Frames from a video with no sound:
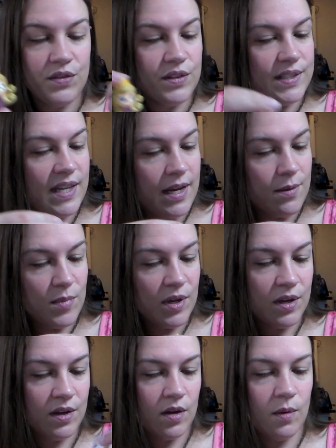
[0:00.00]
the same
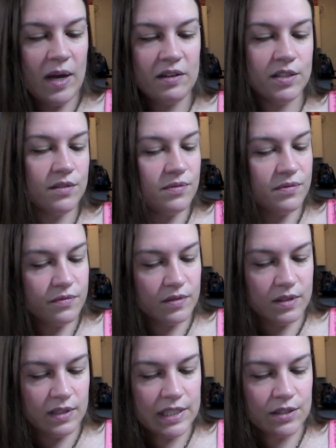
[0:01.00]
amount of
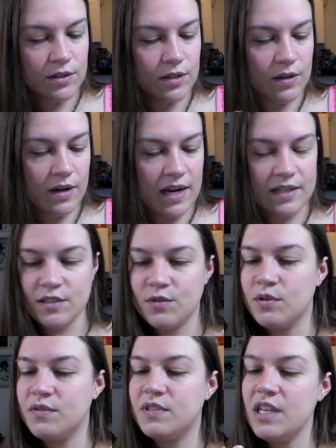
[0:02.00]
glitter and
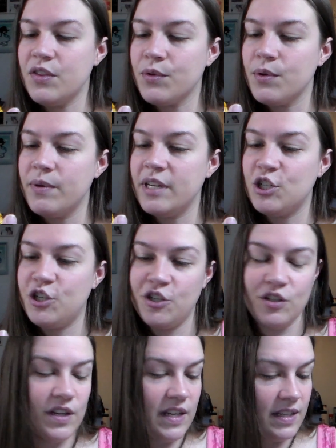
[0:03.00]
sort of
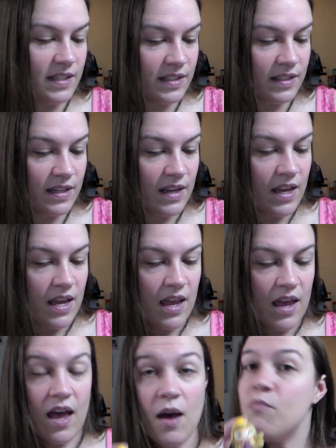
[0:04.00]
see-through-ishness,
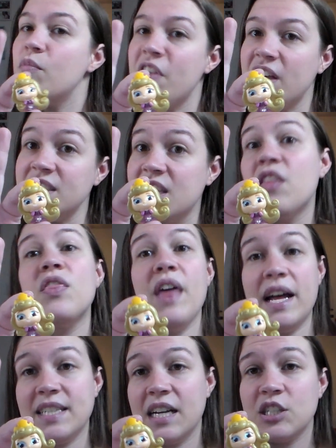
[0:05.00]
but
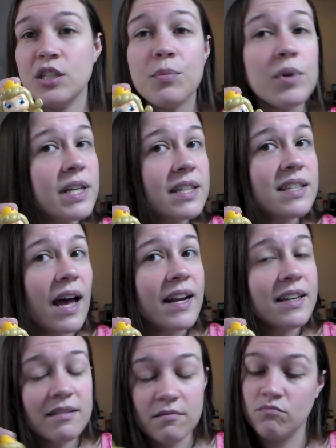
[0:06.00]
that's actually pretty
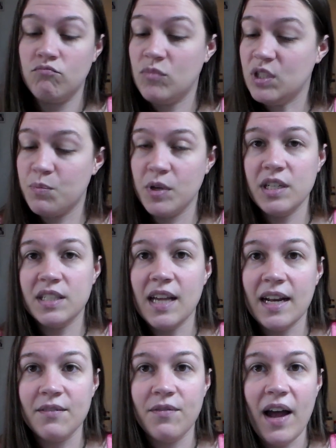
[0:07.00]
exciting. That's a pretty
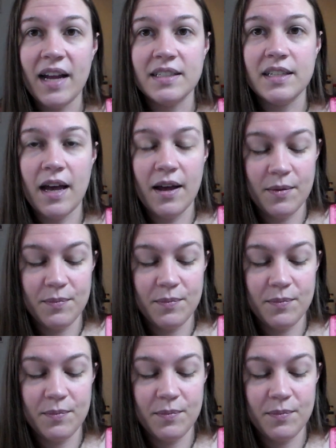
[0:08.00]
exciting find.